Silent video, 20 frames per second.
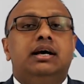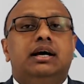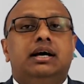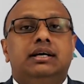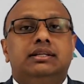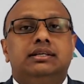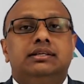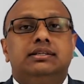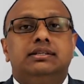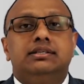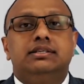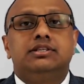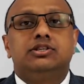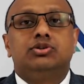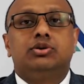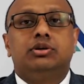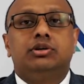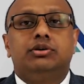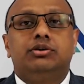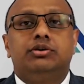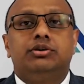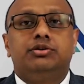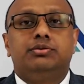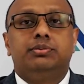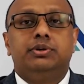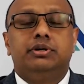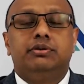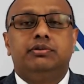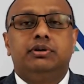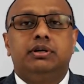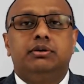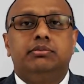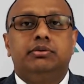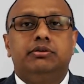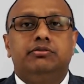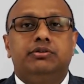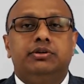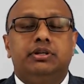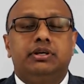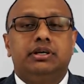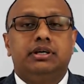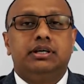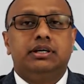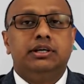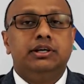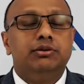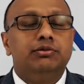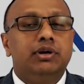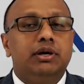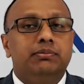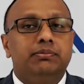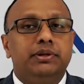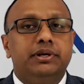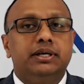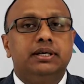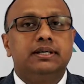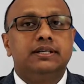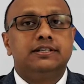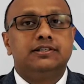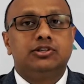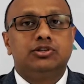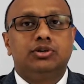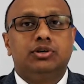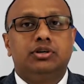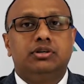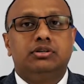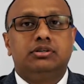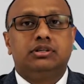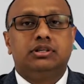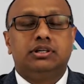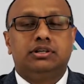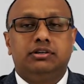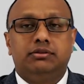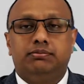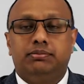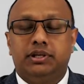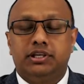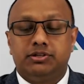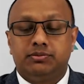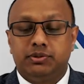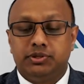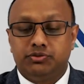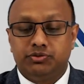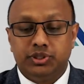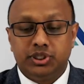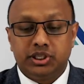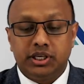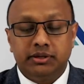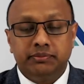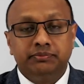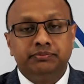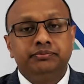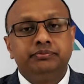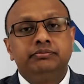I think this is only going to be available for the new applicants, not the replacement visa.